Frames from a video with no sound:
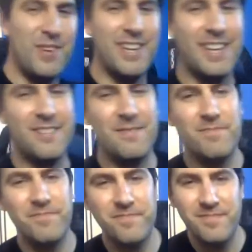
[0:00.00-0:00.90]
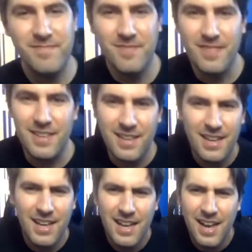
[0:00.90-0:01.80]
that's funny.
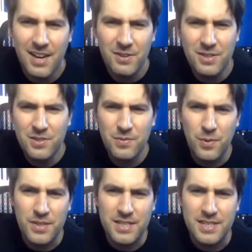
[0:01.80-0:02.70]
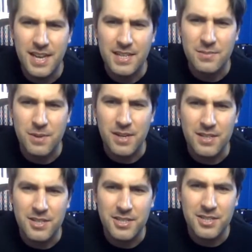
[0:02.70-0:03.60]
I don't use voice to text
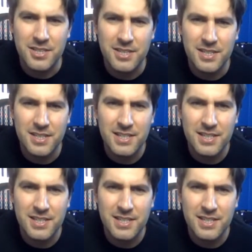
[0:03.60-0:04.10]
much.